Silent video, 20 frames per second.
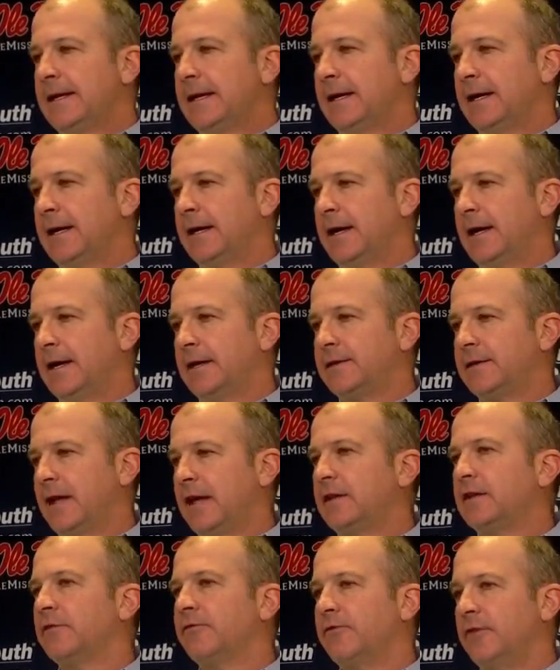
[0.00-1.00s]
uh,
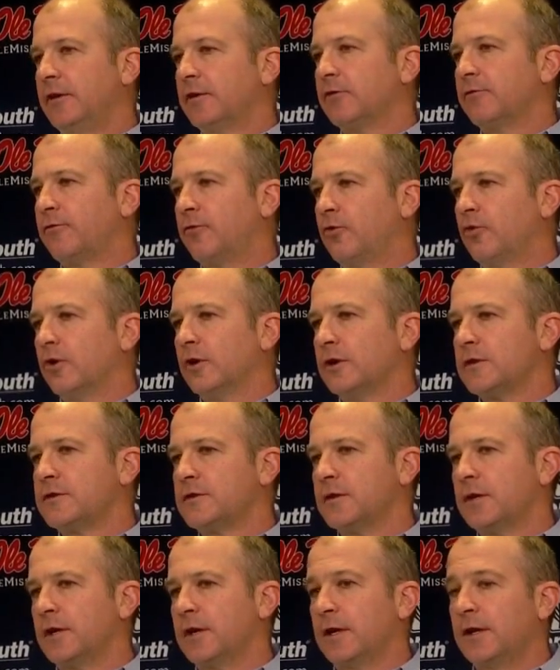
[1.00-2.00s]
take the field for
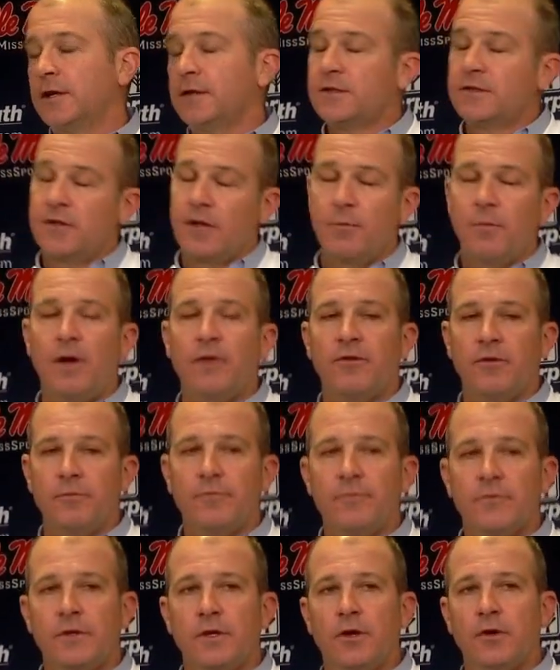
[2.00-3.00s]
us, uh, and some of them
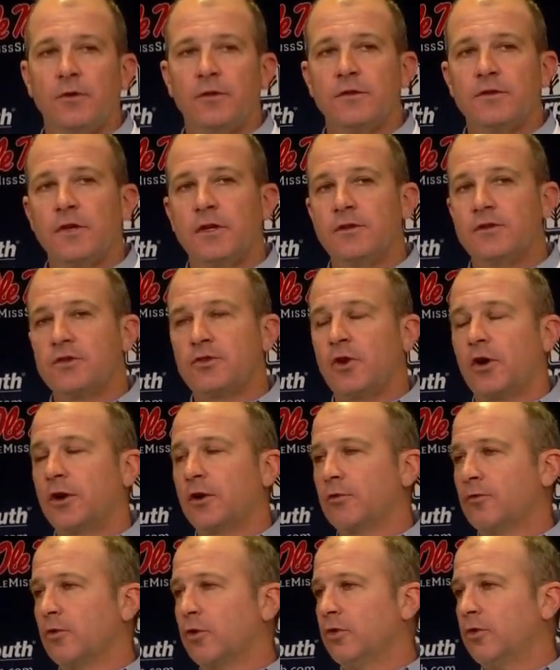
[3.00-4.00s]
you know in, in
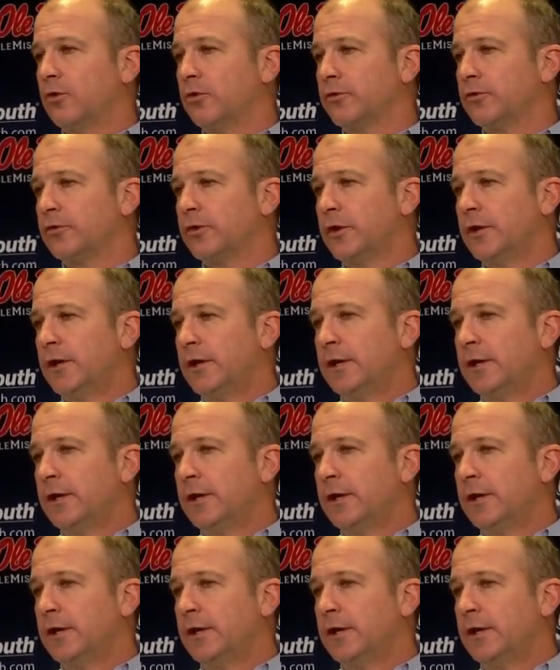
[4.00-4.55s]
starting roles.